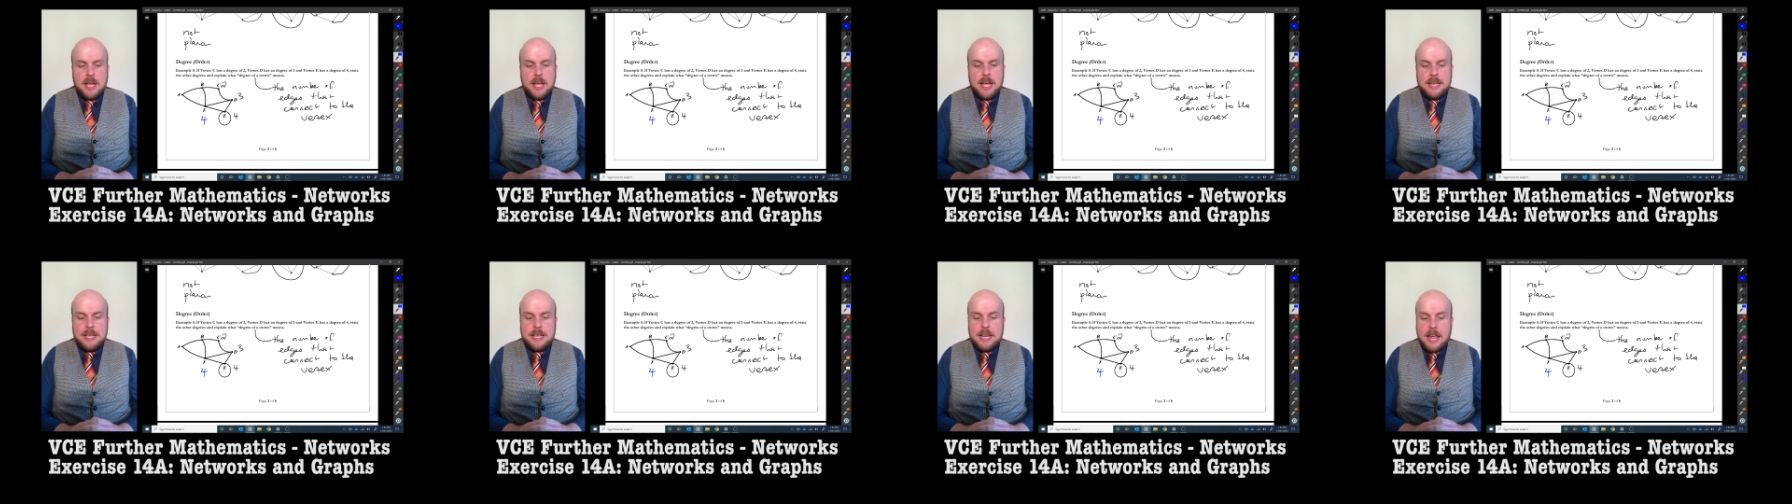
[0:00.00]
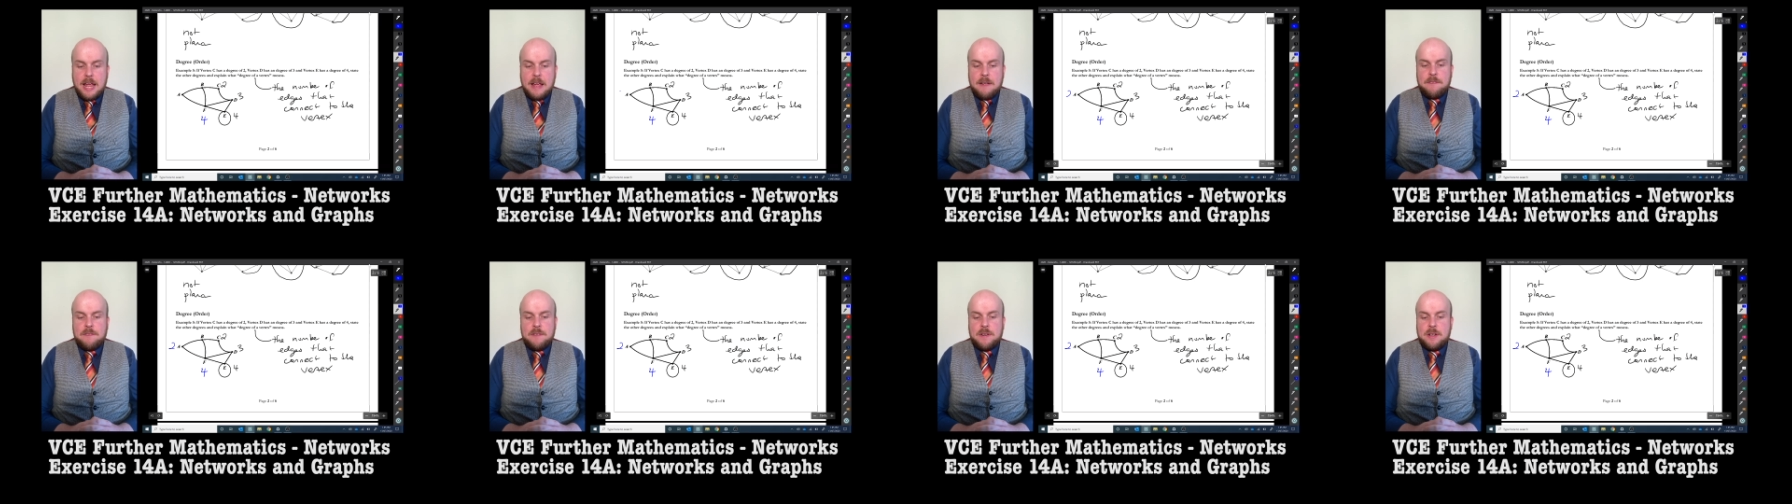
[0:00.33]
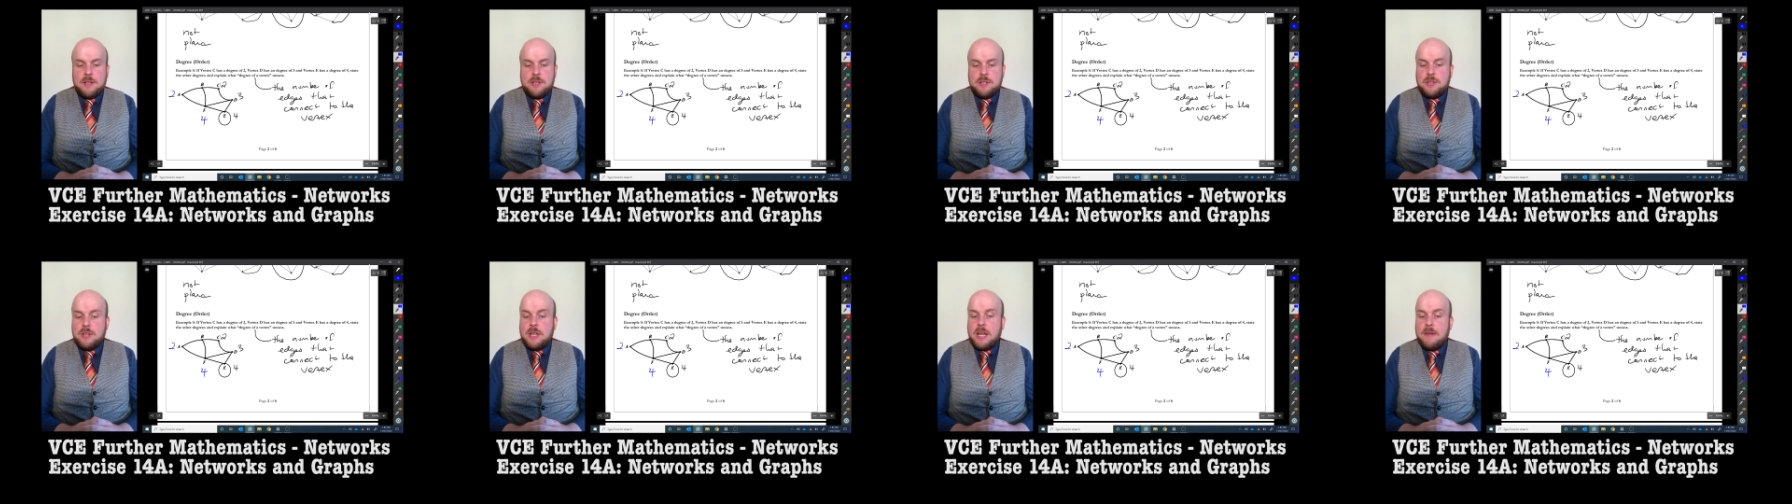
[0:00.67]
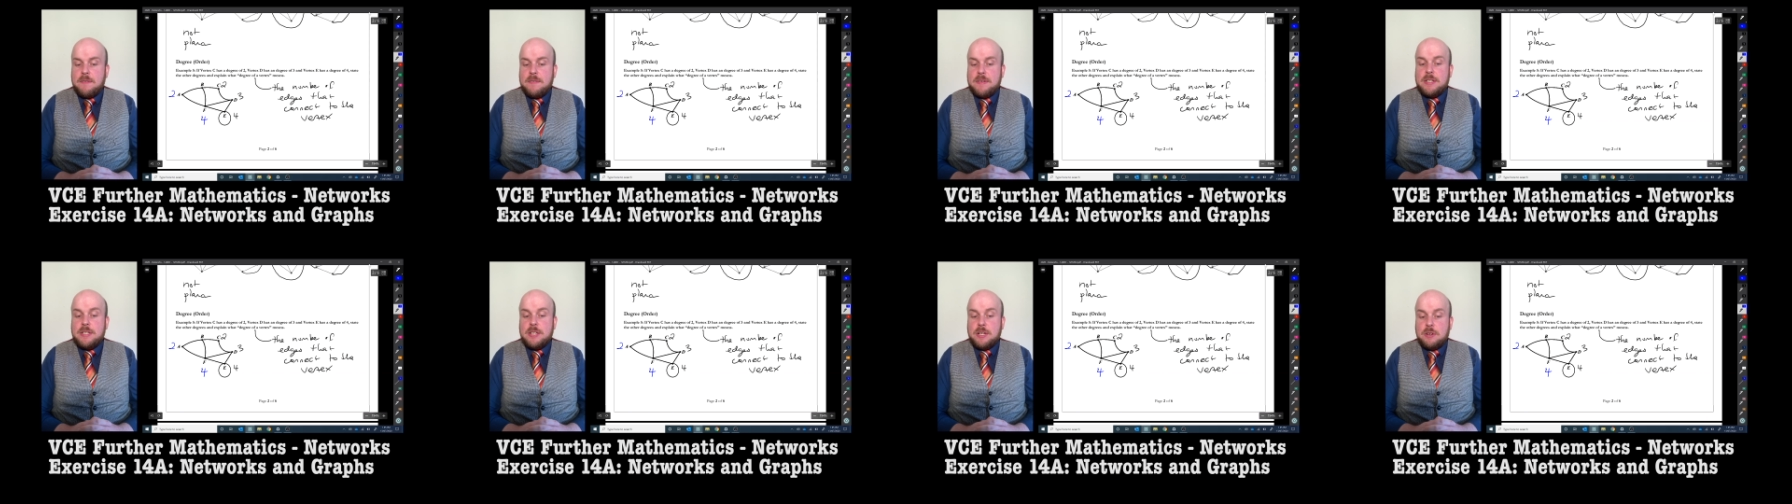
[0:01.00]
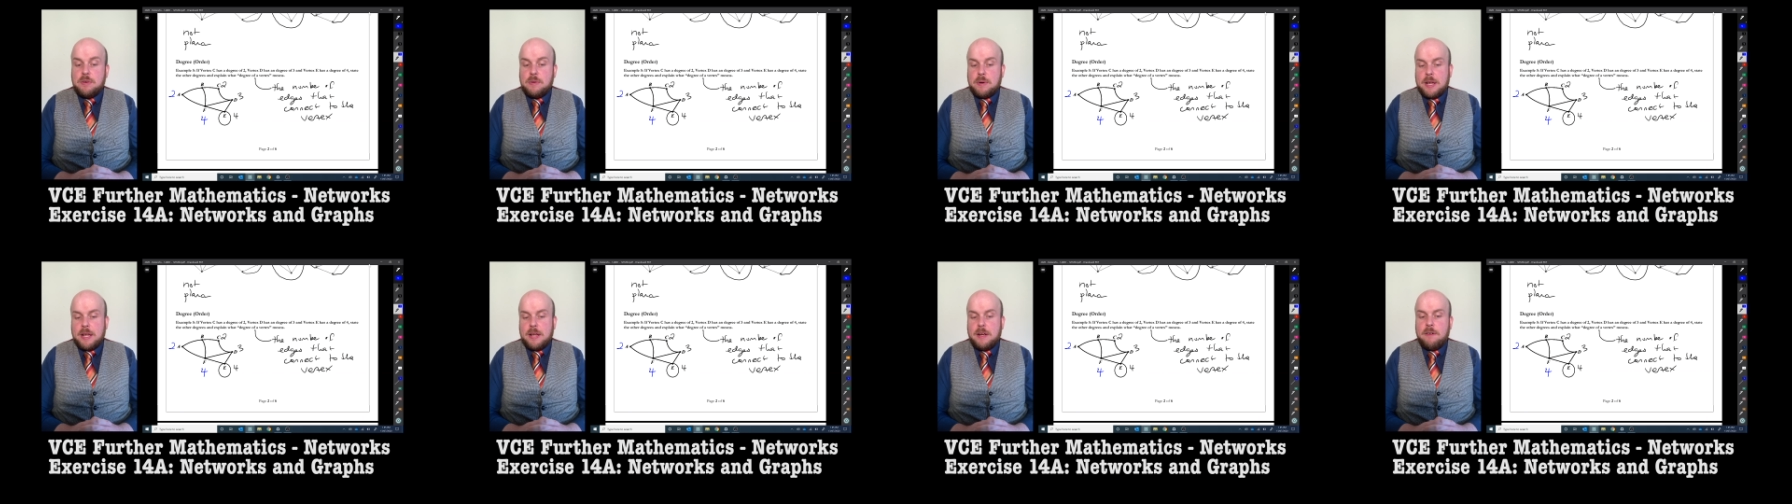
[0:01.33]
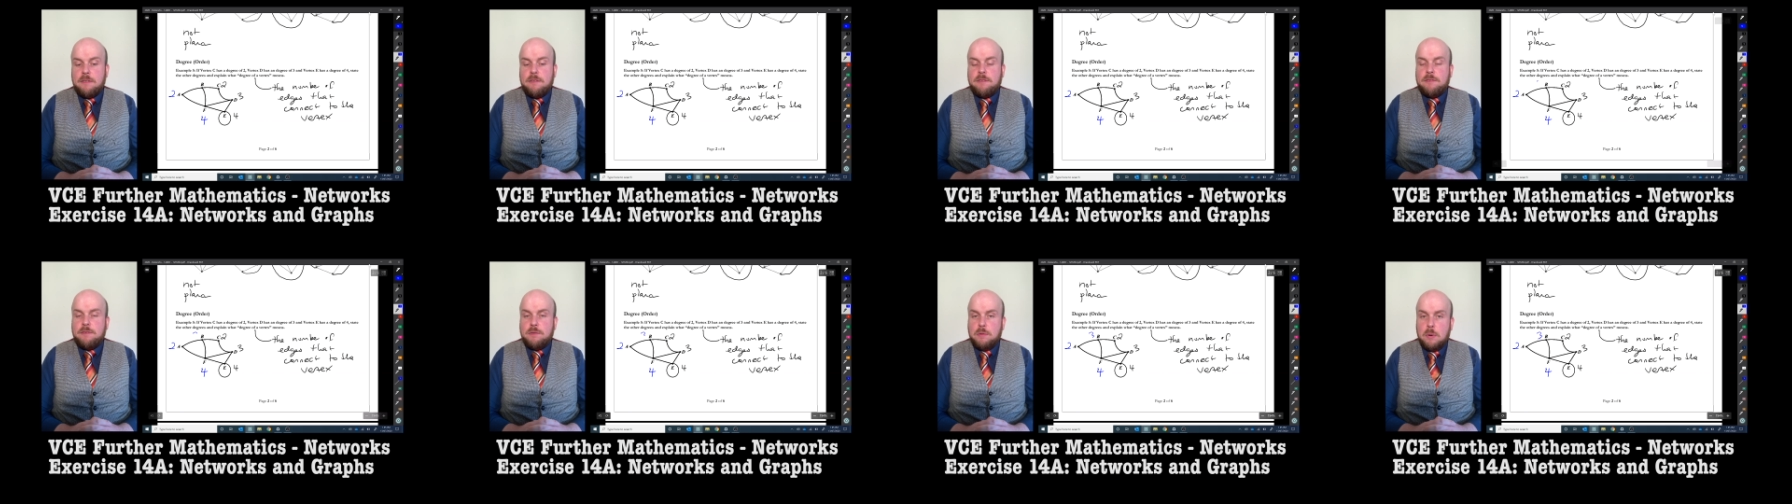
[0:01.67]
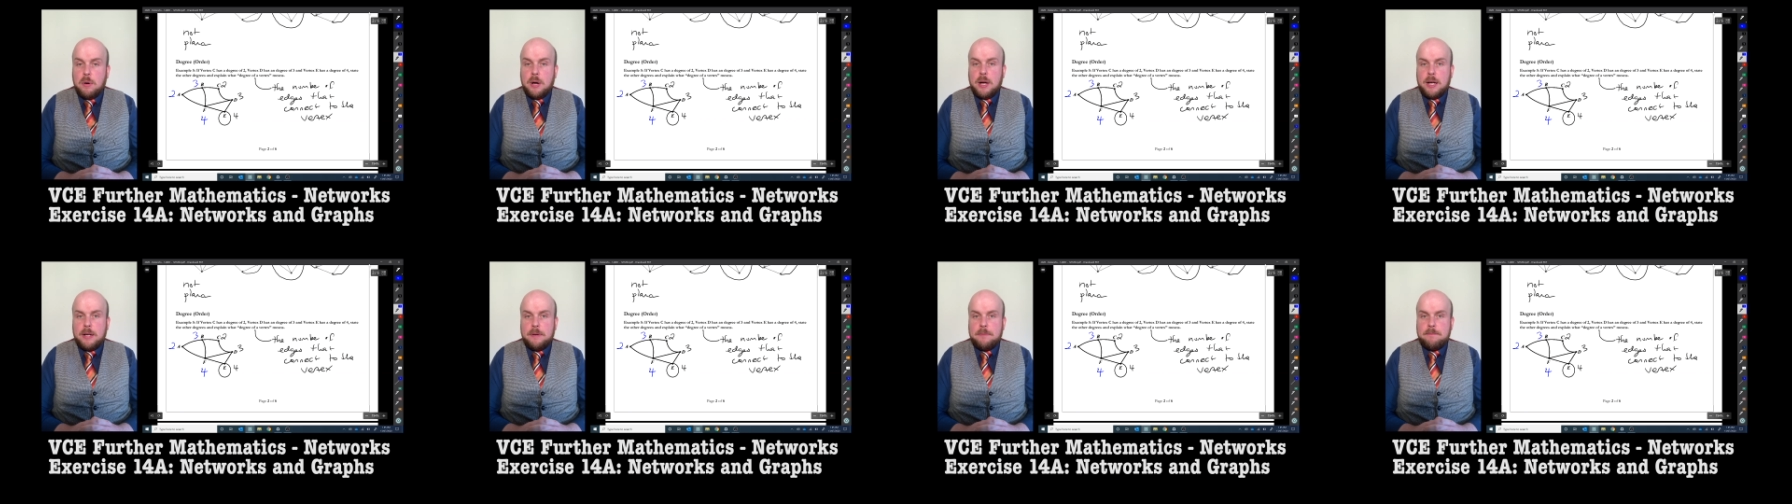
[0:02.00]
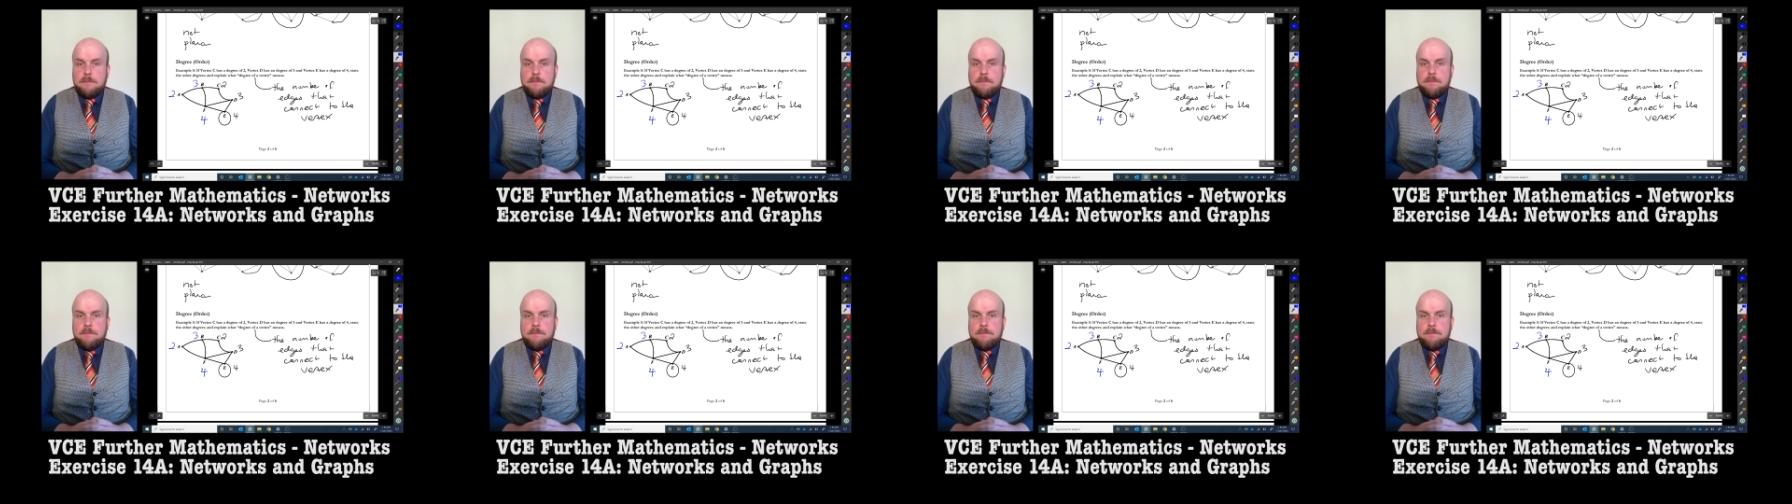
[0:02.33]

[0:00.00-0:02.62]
and F should have a degree of four.